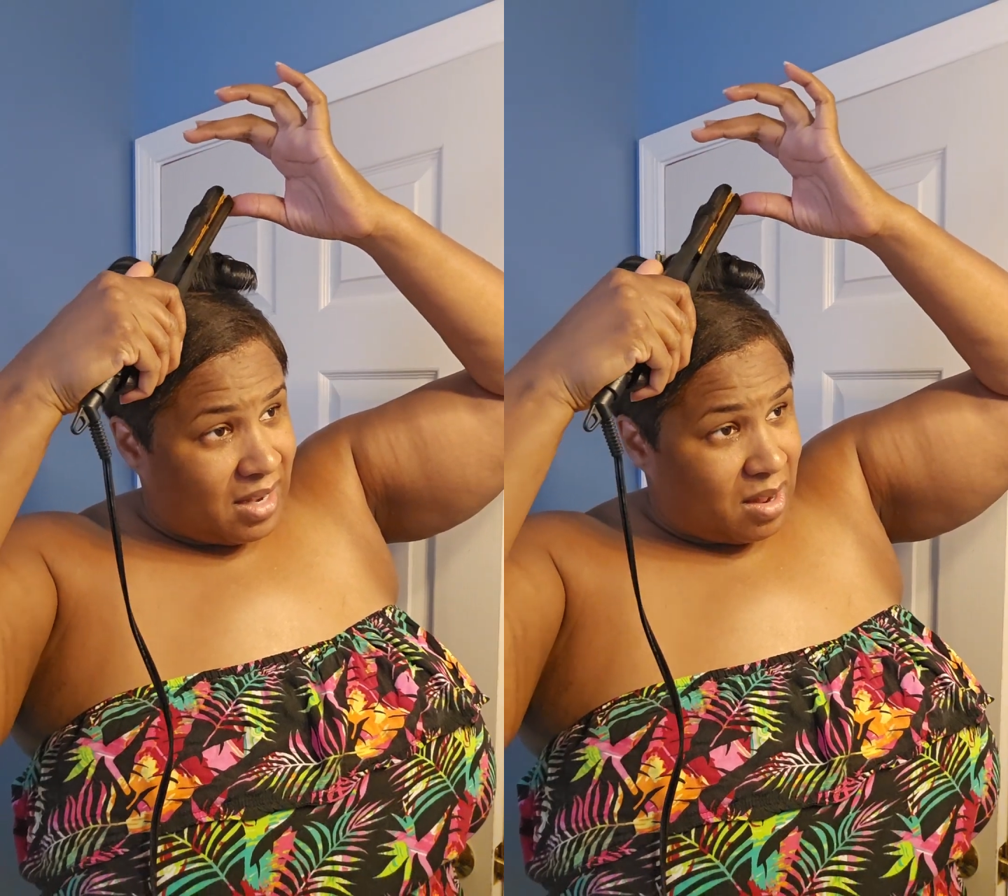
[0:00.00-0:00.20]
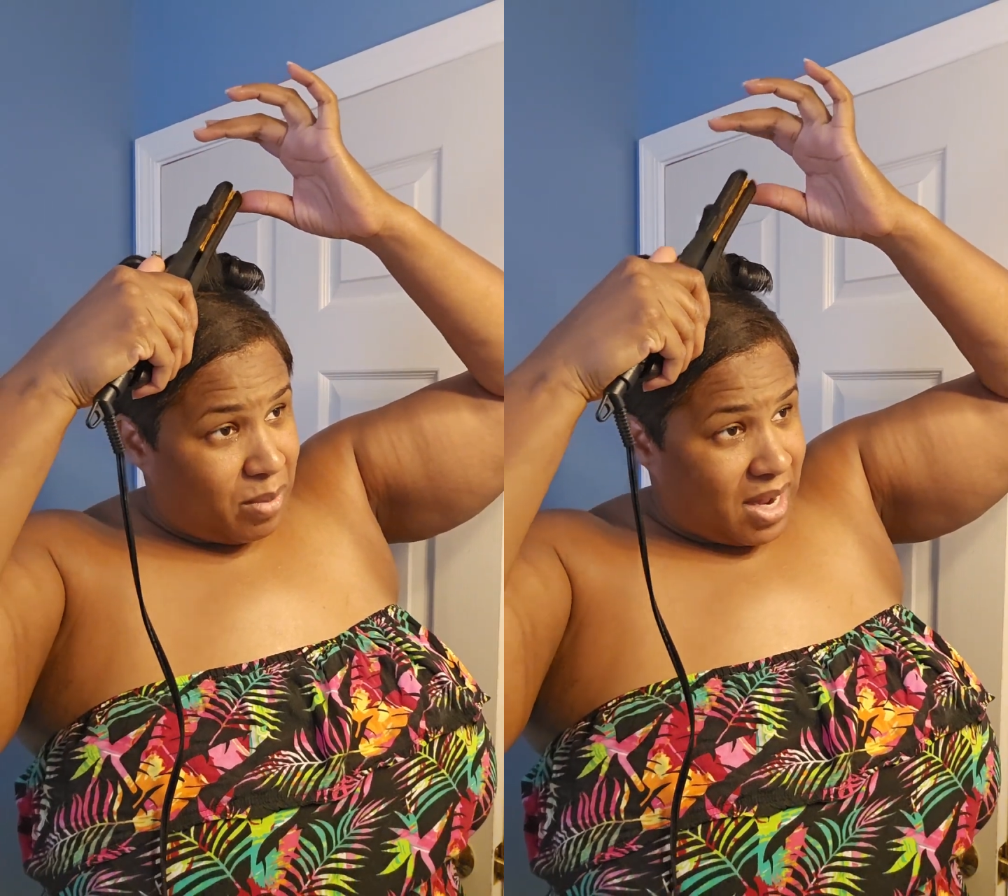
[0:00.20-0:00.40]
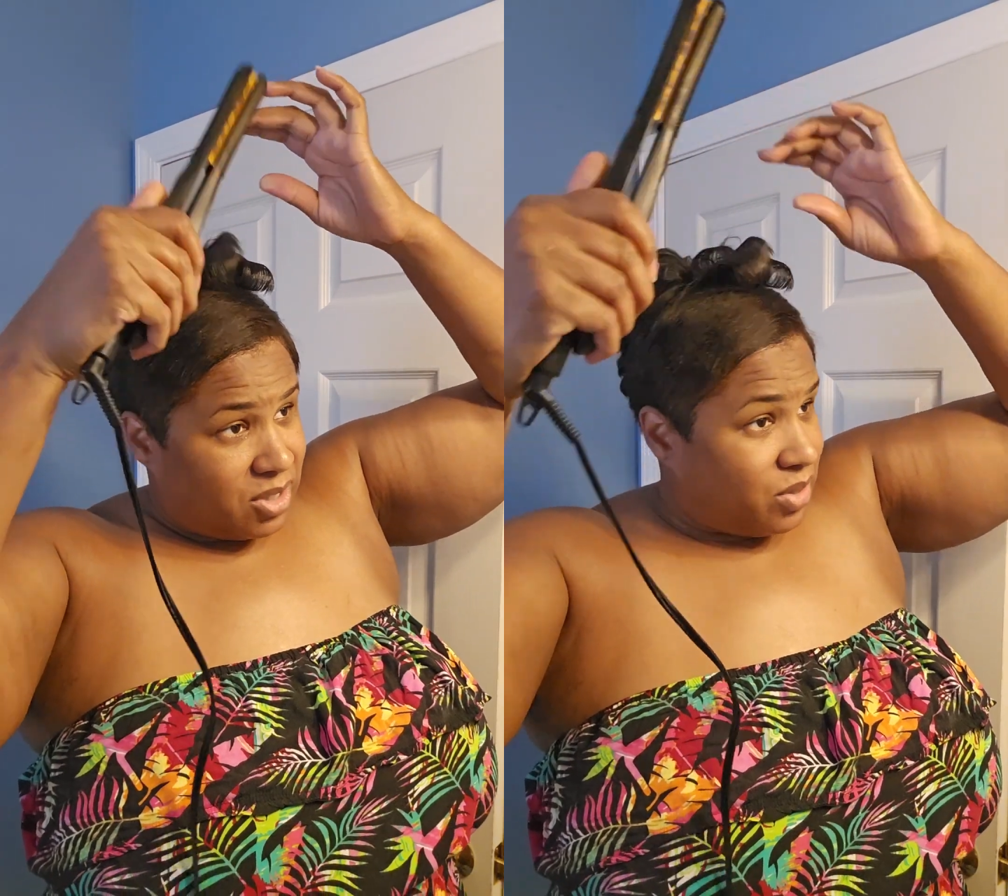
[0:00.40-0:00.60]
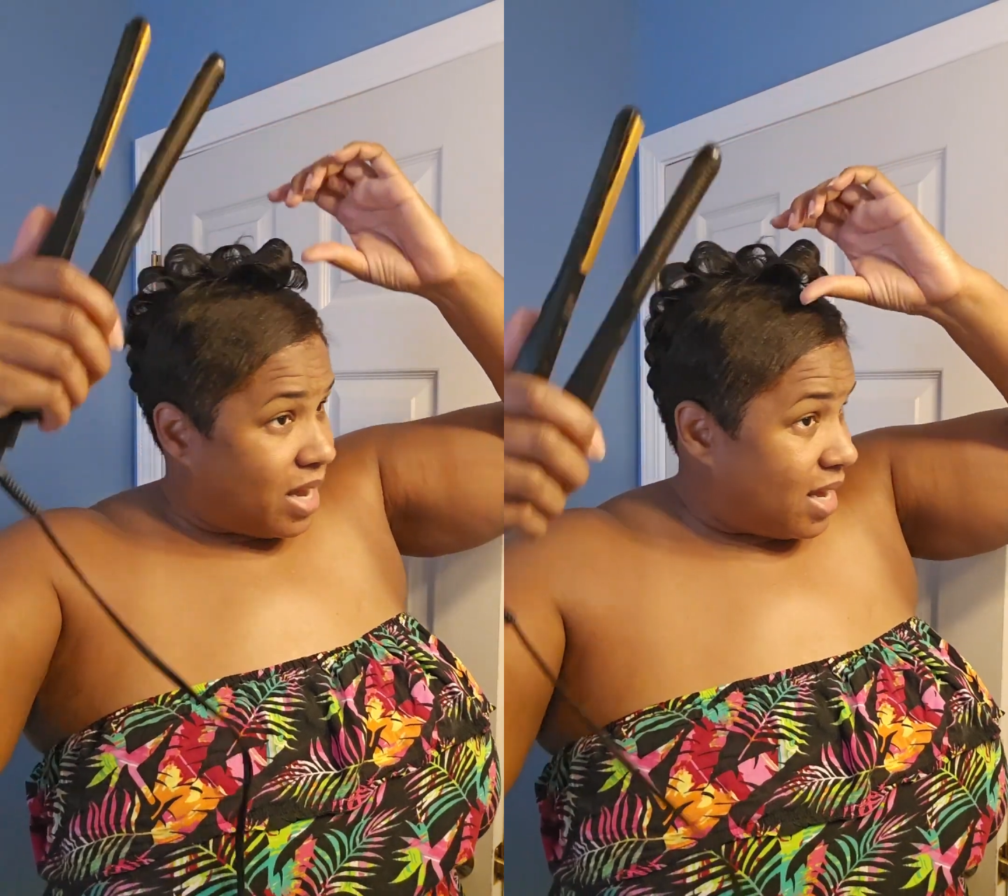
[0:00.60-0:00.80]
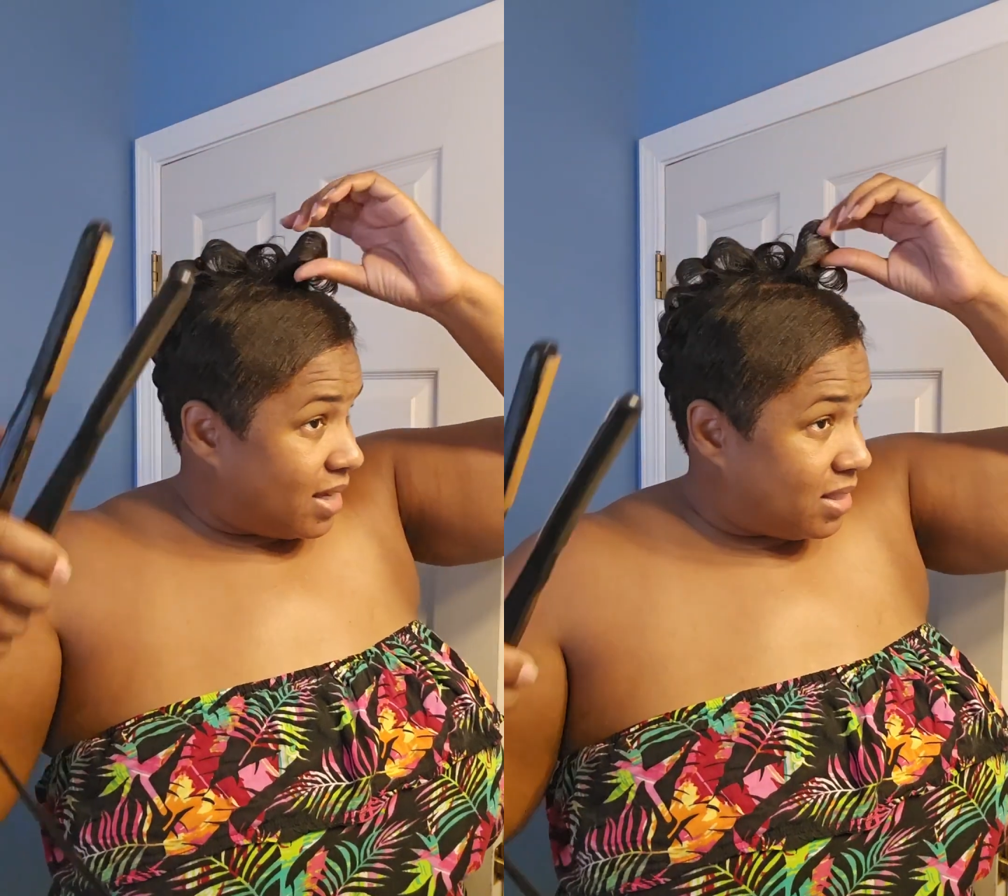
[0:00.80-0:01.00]
Now, mind you
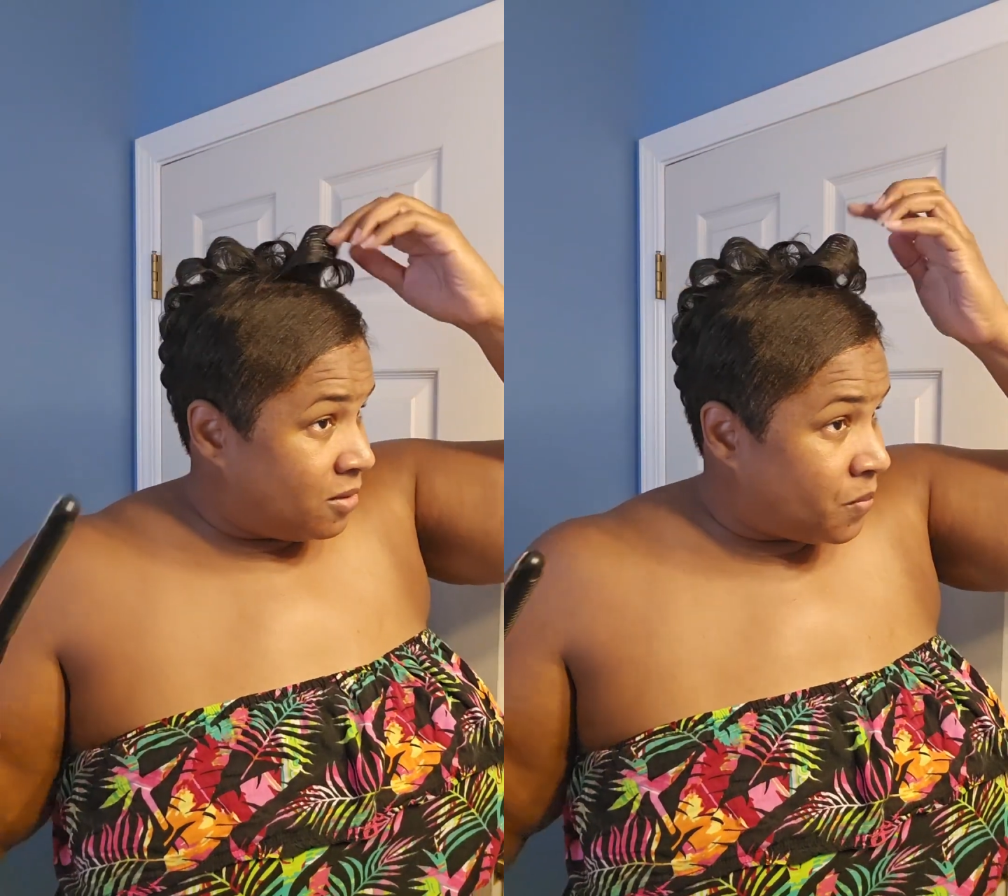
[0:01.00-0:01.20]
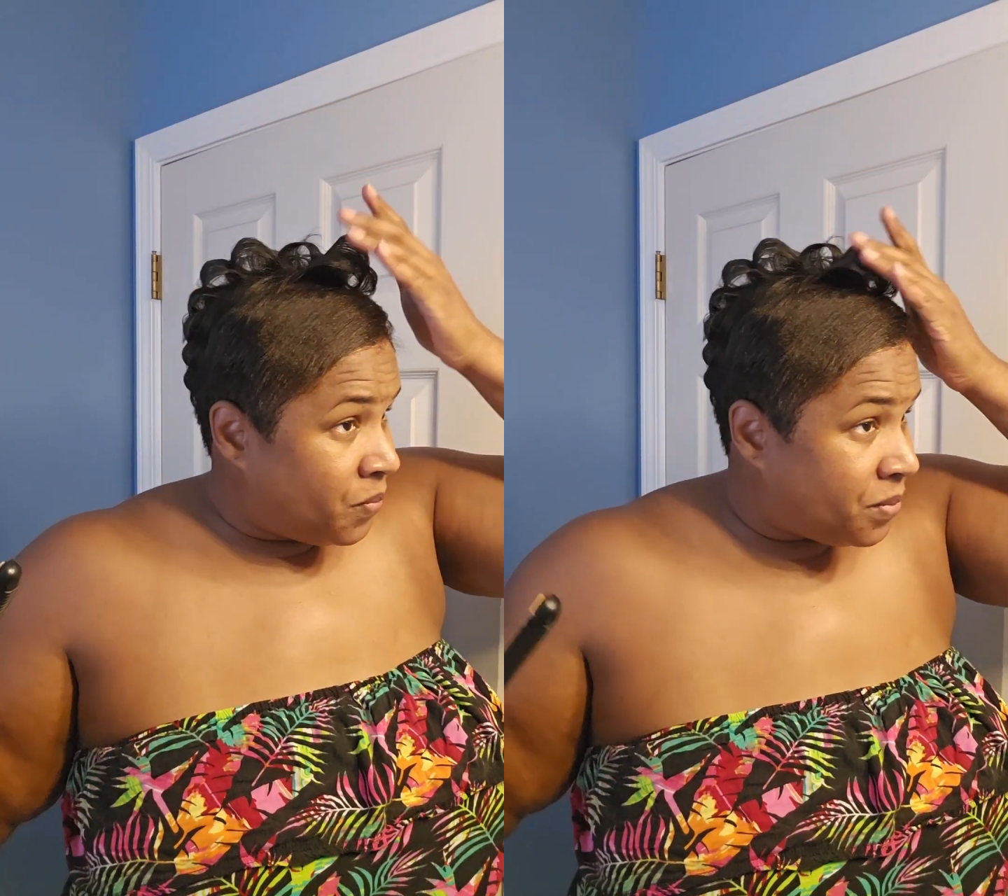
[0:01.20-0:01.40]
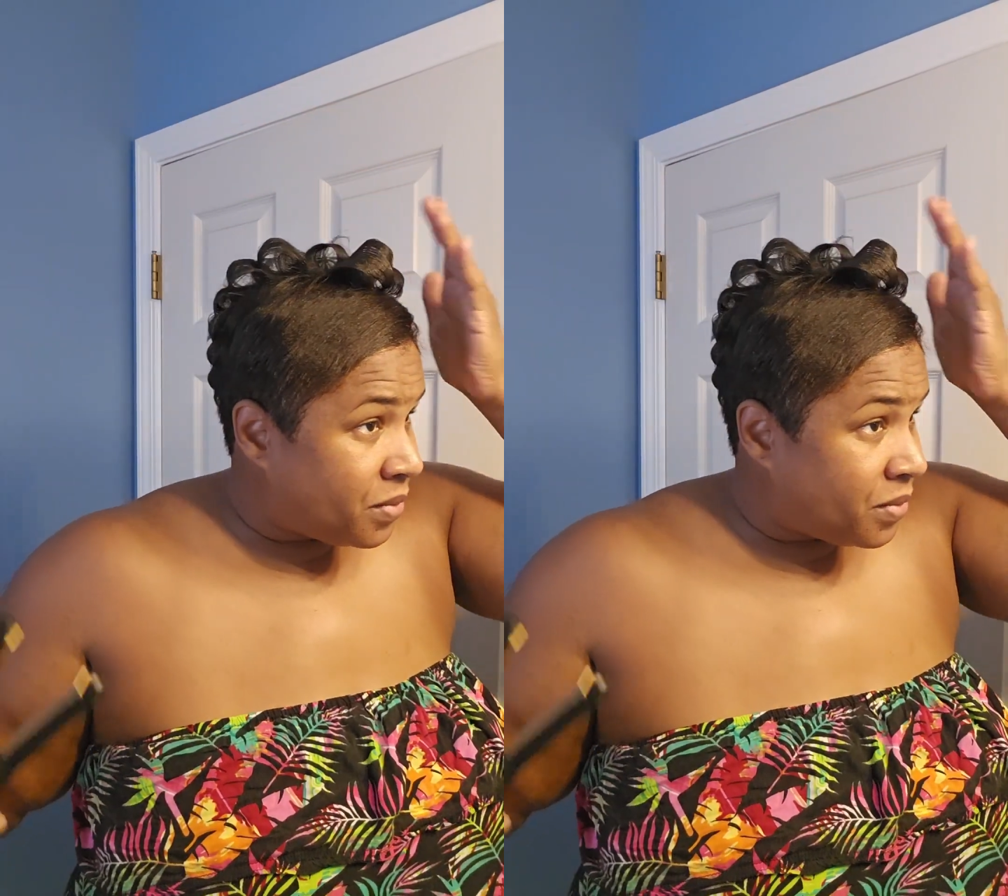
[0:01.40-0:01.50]
guys,